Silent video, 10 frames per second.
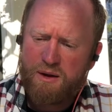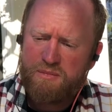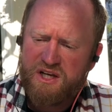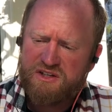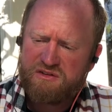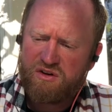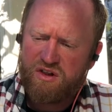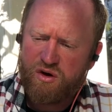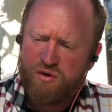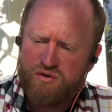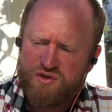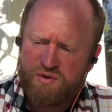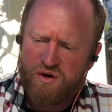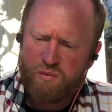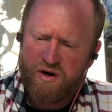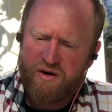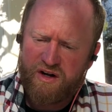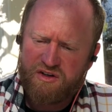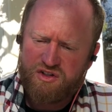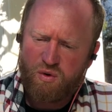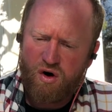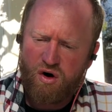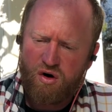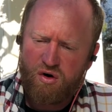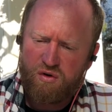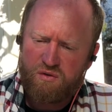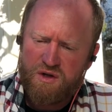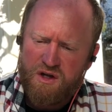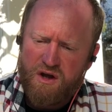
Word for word: means of clothes we are wearing, to all